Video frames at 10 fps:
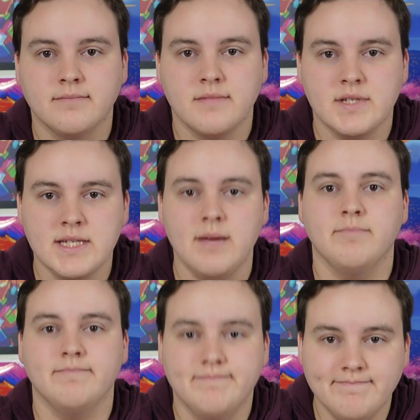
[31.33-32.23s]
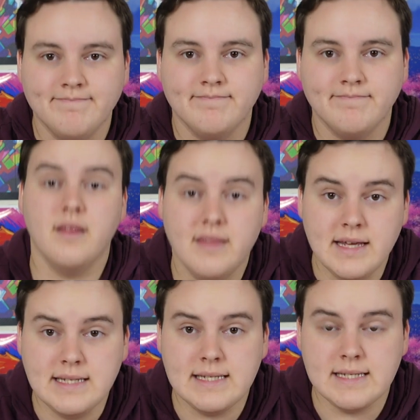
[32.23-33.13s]
What's up?
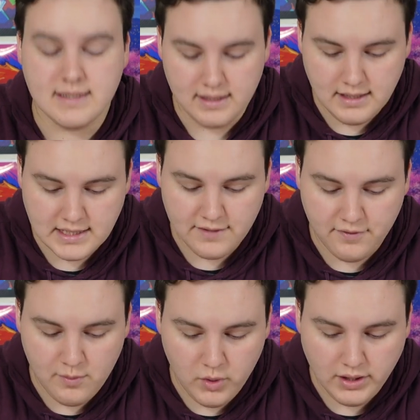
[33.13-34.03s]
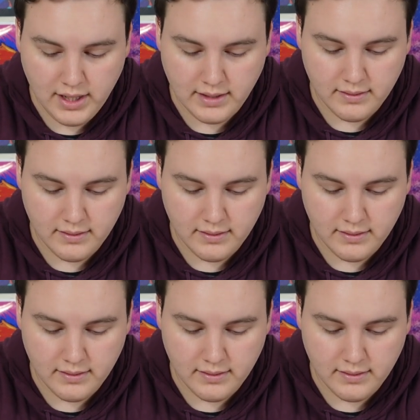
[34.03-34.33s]
This is the Frame1 Lite.